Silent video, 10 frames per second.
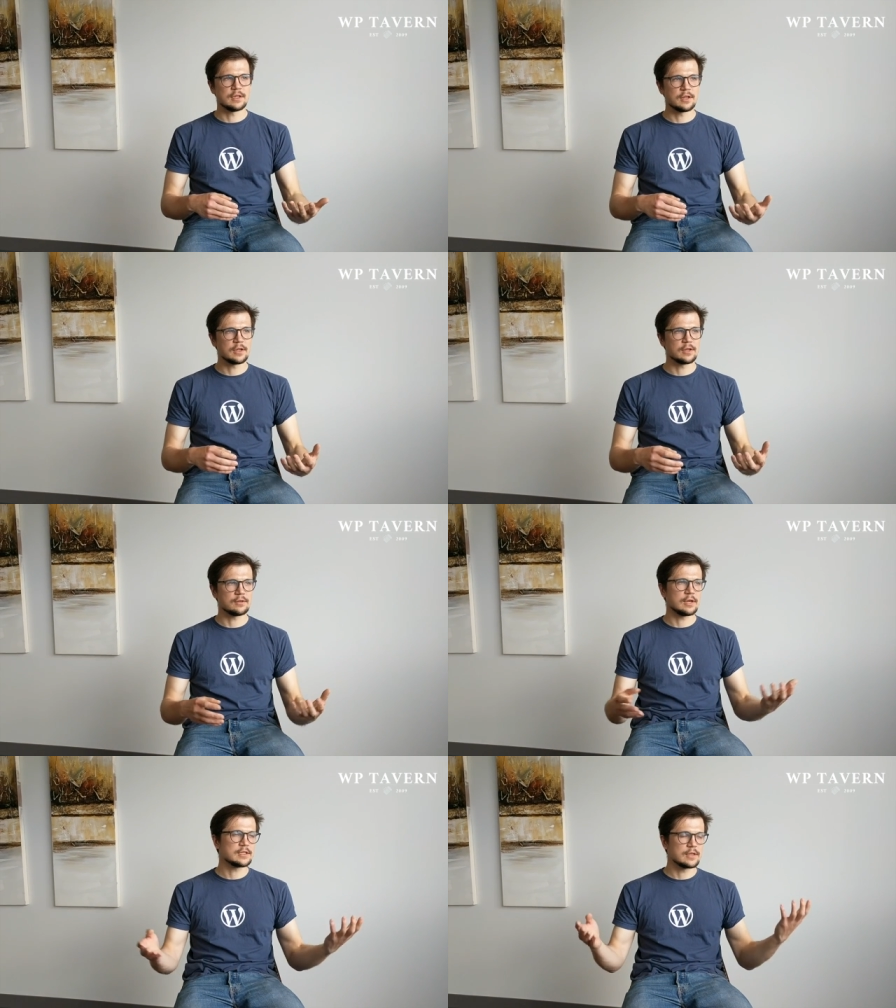And then
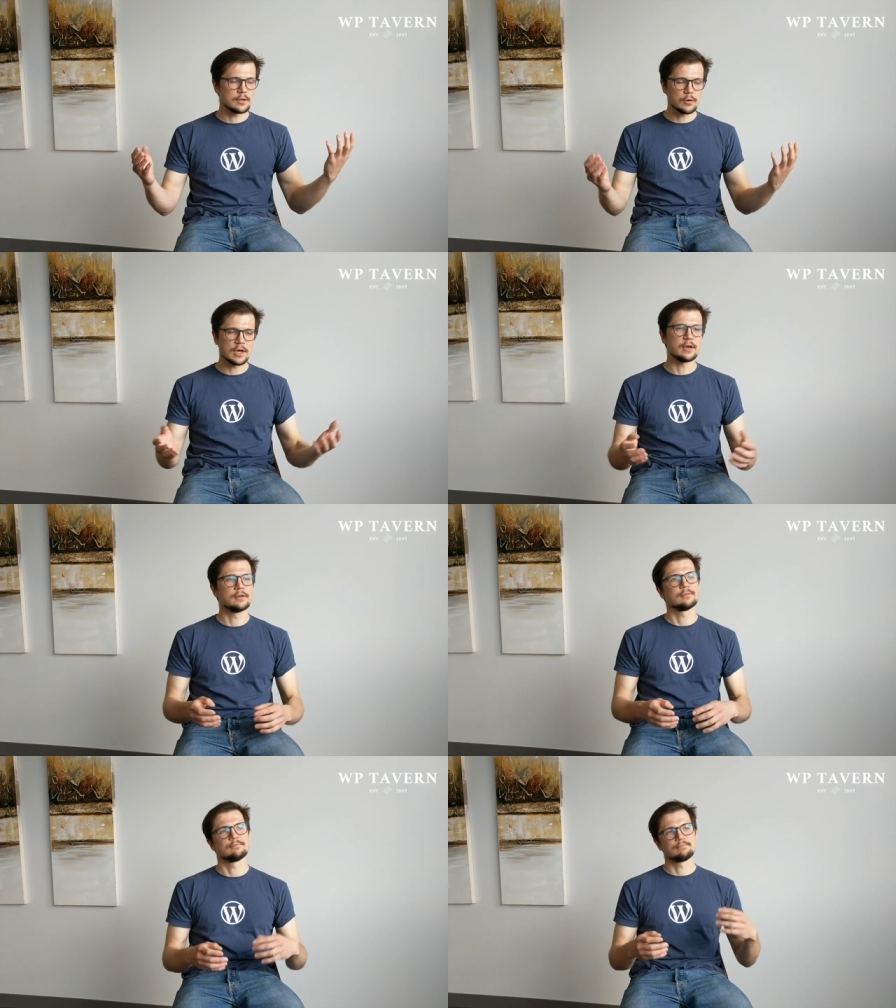I said, okay,
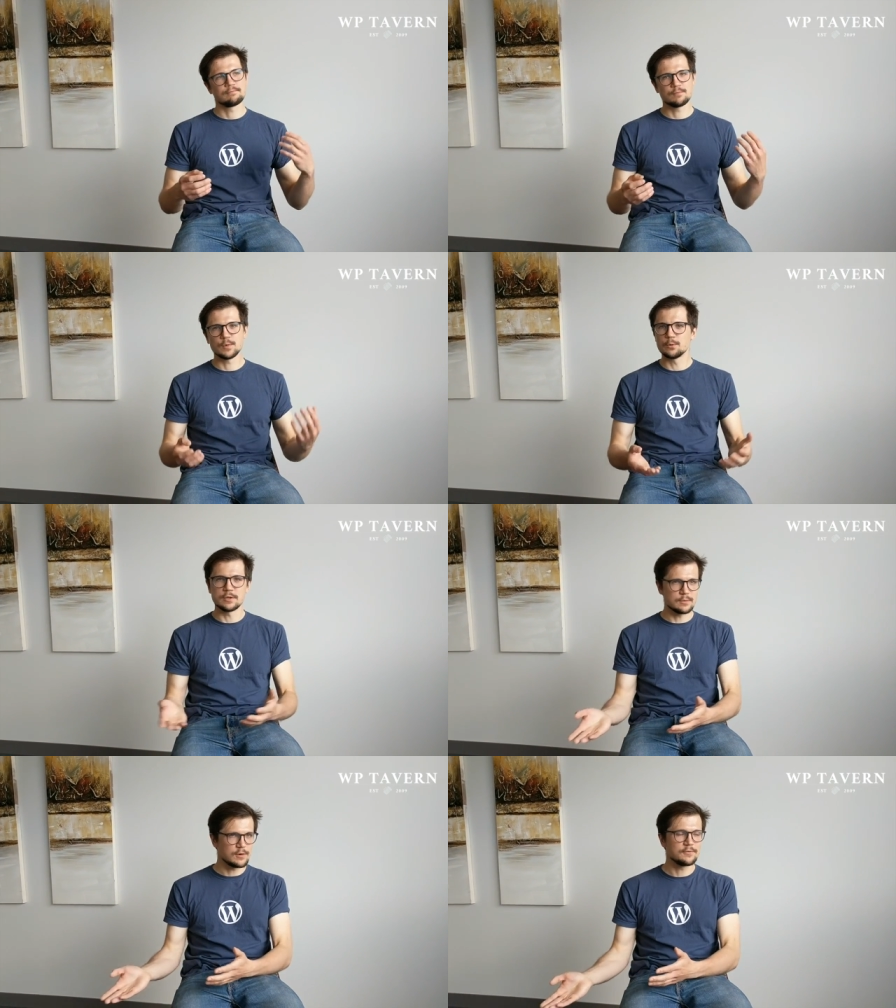those
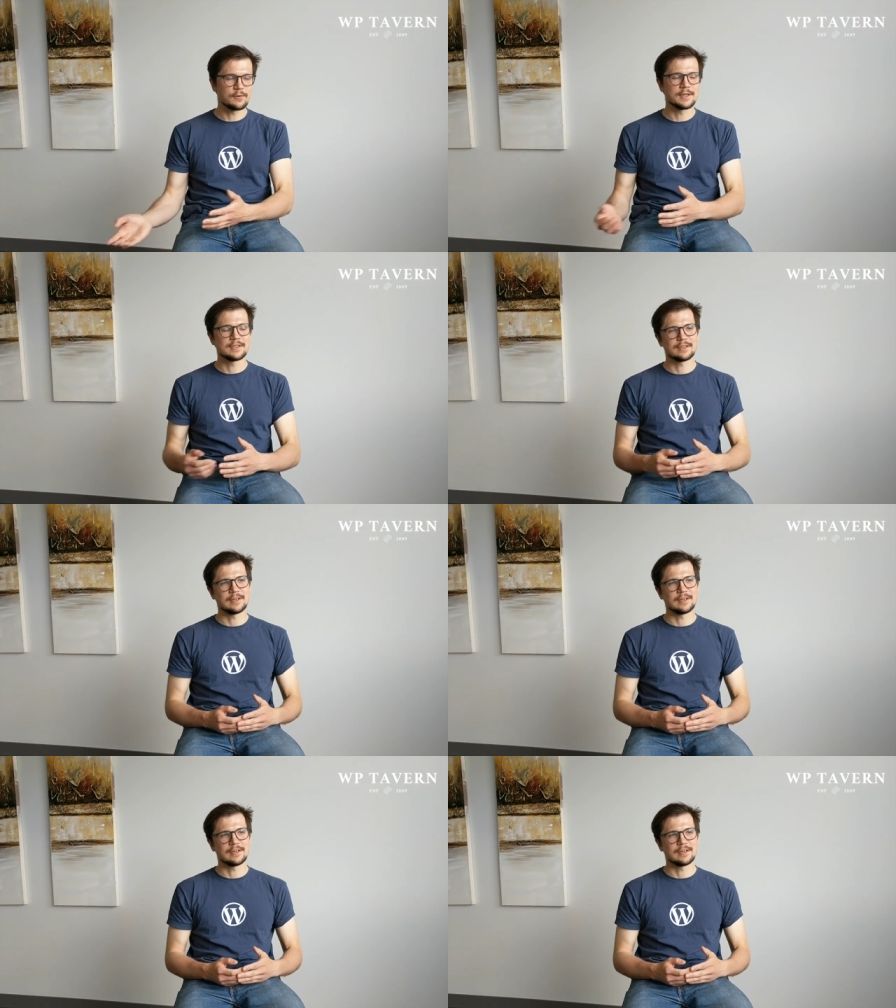are my friends.